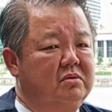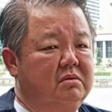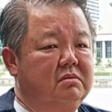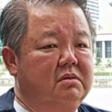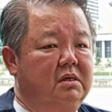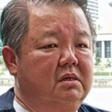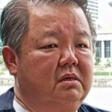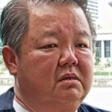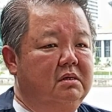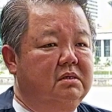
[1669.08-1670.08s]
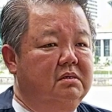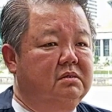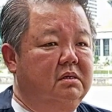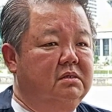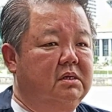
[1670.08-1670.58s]

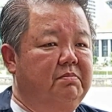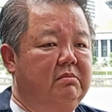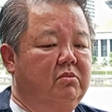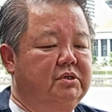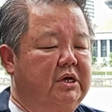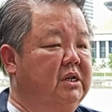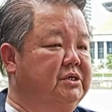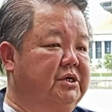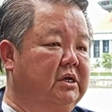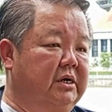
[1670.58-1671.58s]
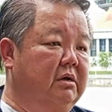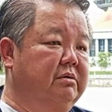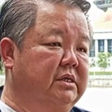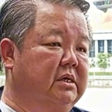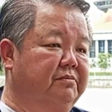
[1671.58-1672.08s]
it's a bit more challenging
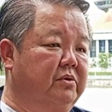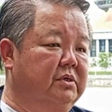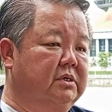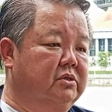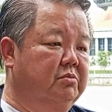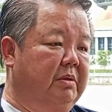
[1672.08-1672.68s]
nowadays for us to be